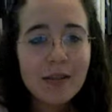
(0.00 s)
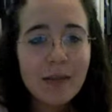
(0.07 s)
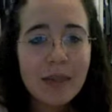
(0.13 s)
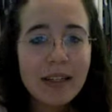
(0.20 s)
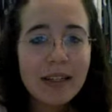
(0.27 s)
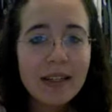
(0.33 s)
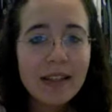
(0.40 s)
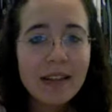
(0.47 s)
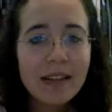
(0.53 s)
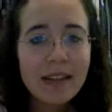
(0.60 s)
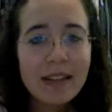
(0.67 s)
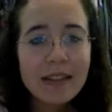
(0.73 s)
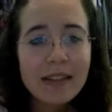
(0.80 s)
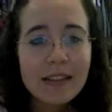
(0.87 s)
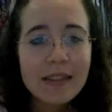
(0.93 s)
tweeted
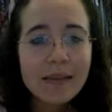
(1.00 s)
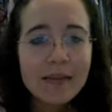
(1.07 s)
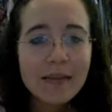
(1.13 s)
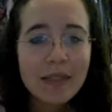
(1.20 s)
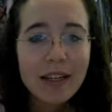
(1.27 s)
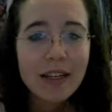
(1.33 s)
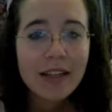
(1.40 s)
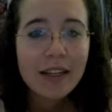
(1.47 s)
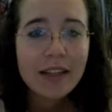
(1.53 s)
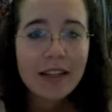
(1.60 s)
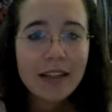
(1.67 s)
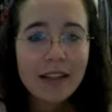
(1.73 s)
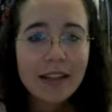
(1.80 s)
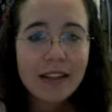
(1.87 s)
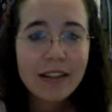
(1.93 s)
it,
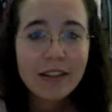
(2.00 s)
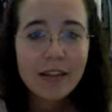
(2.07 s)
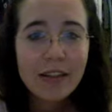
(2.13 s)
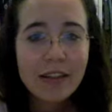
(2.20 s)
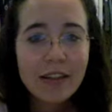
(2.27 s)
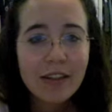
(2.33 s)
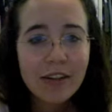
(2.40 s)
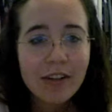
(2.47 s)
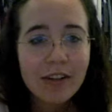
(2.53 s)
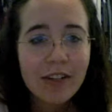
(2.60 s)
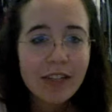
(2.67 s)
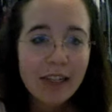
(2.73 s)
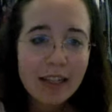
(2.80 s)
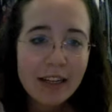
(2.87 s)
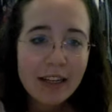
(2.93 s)
and the lyrics are on the
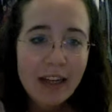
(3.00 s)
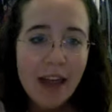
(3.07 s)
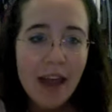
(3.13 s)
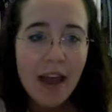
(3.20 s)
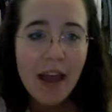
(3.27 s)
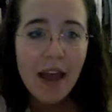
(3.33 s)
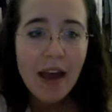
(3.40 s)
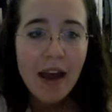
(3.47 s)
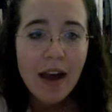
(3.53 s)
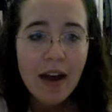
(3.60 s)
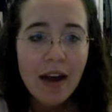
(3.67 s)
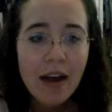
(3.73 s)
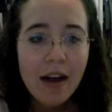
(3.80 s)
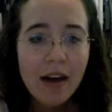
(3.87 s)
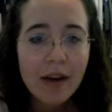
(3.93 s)
Ning,
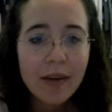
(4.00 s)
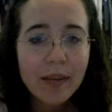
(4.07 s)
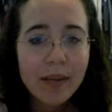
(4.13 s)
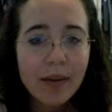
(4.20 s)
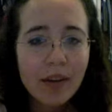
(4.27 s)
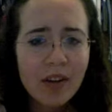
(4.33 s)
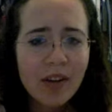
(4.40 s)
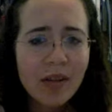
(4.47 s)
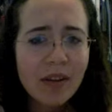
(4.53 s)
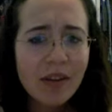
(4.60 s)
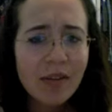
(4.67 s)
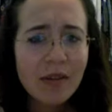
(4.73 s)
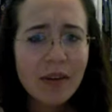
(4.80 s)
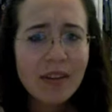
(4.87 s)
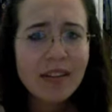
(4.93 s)
um, along with the
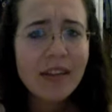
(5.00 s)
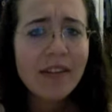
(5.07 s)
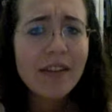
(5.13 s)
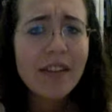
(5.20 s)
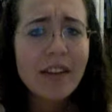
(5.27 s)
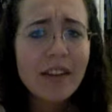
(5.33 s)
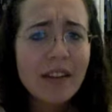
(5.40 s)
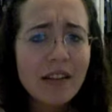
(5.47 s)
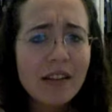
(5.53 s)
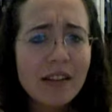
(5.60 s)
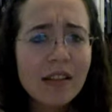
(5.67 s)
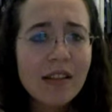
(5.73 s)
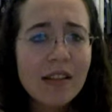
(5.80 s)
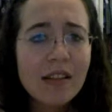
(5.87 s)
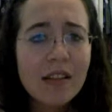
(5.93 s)
chords and everything,
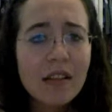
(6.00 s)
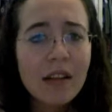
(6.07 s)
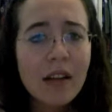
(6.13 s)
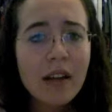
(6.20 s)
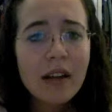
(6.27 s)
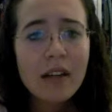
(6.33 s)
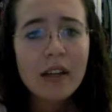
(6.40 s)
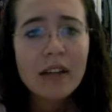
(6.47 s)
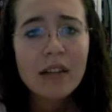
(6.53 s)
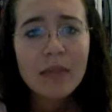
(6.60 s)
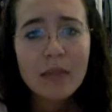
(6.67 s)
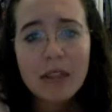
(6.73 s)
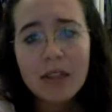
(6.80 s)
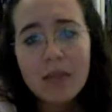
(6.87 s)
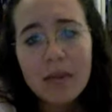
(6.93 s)
because I needed some
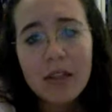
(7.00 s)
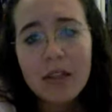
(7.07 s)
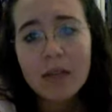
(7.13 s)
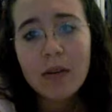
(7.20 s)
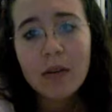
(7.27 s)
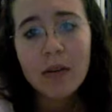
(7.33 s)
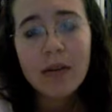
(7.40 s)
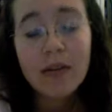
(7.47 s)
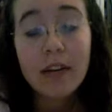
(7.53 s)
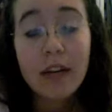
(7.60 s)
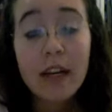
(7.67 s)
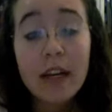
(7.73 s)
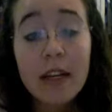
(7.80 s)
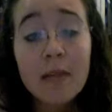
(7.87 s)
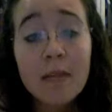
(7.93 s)
place to put it so I wouldn't
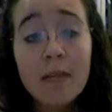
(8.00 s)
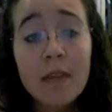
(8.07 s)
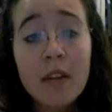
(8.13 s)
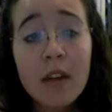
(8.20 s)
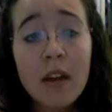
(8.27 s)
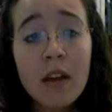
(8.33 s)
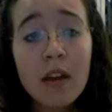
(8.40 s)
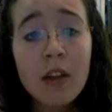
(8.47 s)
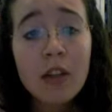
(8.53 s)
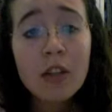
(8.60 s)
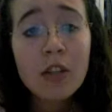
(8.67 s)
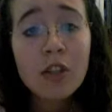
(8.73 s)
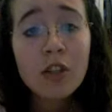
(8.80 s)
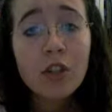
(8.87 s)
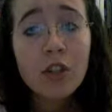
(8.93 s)
forget it.
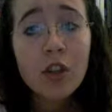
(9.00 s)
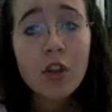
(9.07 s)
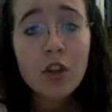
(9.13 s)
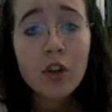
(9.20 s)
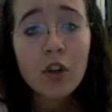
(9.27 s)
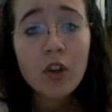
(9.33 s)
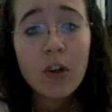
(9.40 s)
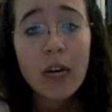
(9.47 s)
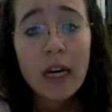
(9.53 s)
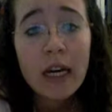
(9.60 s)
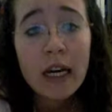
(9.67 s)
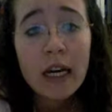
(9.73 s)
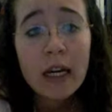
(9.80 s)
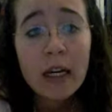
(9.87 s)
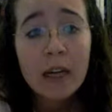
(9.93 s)
So
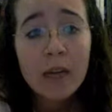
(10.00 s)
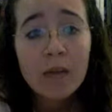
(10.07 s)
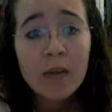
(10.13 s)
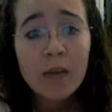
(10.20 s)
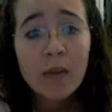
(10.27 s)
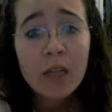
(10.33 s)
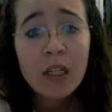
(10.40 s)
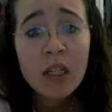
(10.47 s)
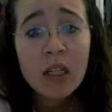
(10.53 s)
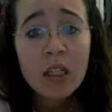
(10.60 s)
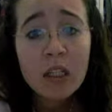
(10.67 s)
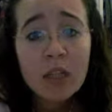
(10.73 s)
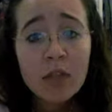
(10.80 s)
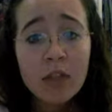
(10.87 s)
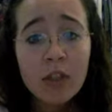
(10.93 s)
I've been working on
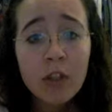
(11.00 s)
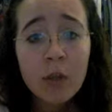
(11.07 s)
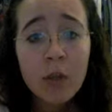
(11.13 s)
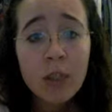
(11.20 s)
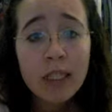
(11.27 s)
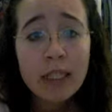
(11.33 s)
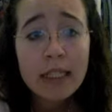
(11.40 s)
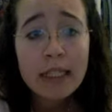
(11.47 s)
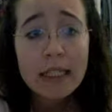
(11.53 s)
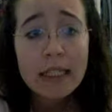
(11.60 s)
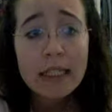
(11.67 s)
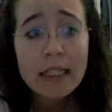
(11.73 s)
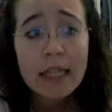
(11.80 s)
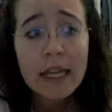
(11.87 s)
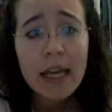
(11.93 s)
recording it.
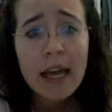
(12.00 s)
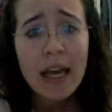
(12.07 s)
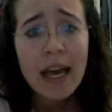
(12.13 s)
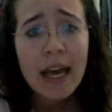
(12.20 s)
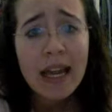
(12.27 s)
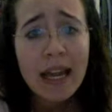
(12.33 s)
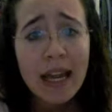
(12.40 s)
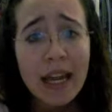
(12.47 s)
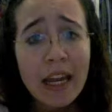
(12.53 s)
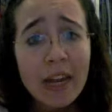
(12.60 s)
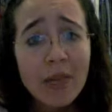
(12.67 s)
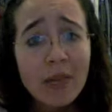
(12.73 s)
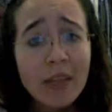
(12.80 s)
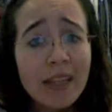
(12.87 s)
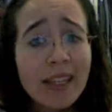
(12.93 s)
I can't
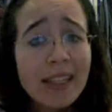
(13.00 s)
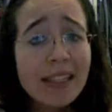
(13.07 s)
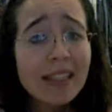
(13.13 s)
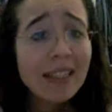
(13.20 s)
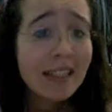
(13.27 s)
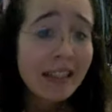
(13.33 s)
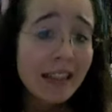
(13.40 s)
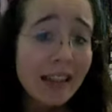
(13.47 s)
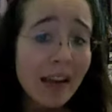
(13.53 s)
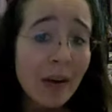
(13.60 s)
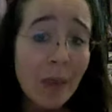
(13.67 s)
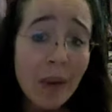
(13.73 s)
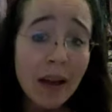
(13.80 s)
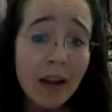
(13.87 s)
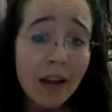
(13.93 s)
really sing that
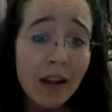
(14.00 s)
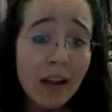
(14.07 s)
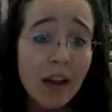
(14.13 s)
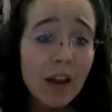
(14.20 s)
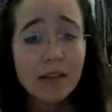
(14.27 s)
well.